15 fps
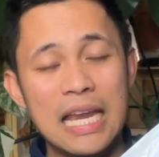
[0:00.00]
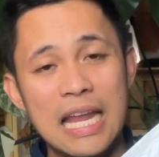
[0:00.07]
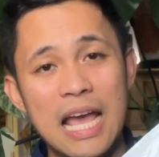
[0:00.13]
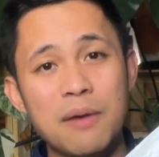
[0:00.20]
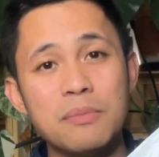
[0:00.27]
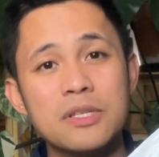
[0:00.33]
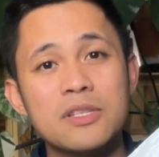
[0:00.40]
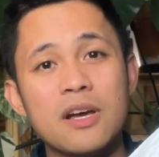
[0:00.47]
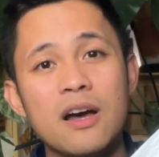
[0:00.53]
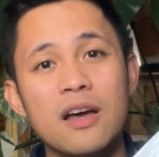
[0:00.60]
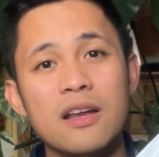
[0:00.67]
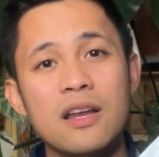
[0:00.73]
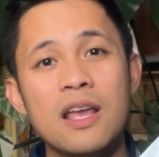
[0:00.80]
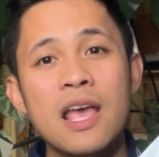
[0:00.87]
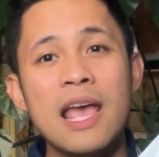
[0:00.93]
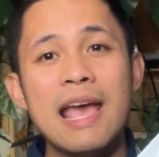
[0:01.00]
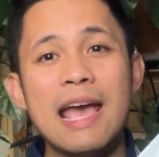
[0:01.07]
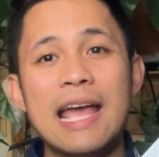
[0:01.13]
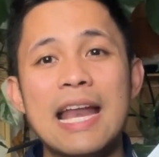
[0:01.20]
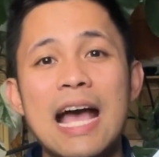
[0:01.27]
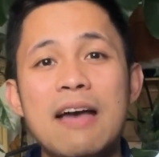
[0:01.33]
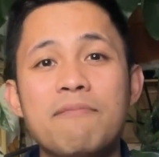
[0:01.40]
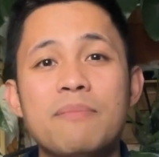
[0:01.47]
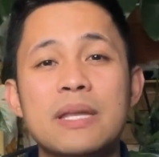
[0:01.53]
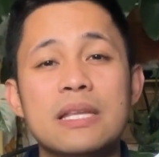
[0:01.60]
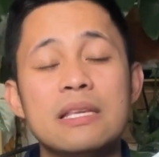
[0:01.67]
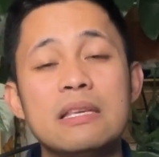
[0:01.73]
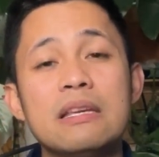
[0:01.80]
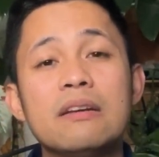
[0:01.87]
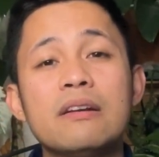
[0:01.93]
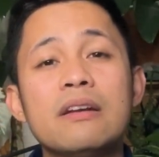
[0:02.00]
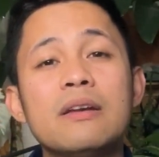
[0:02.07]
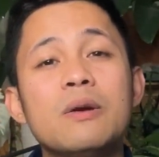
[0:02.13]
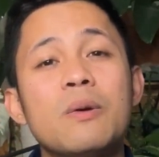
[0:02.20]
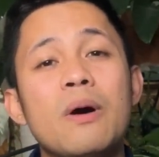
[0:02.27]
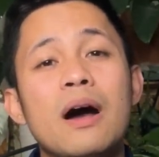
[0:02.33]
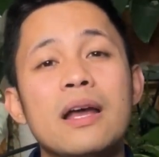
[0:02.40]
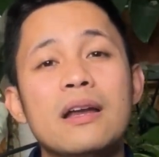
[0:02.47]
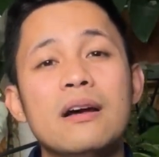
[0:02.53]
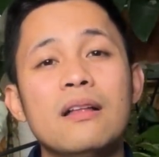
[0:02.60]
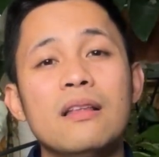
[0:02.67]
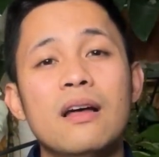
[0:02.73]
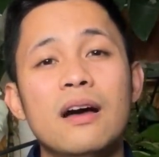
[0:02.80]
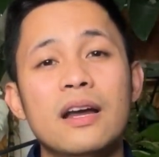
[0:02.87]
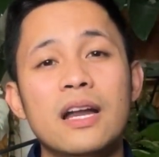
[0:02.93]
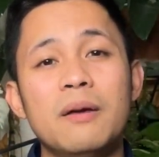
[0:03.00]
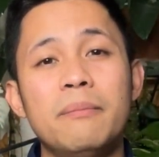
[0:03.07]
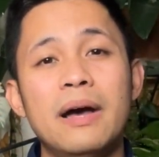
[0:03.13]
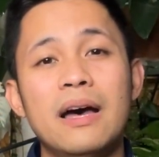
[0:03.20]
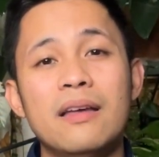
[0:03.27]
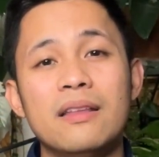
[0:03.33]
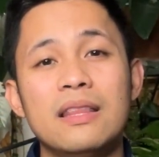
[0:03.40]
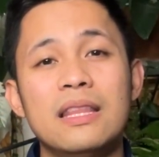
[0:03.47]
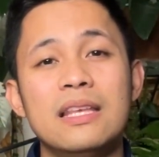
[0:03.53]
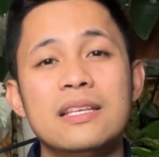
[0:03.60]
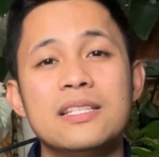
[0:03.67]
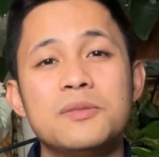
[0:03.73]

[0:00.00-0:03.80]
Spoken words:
Amazon, and I've been hearing quite a lot about this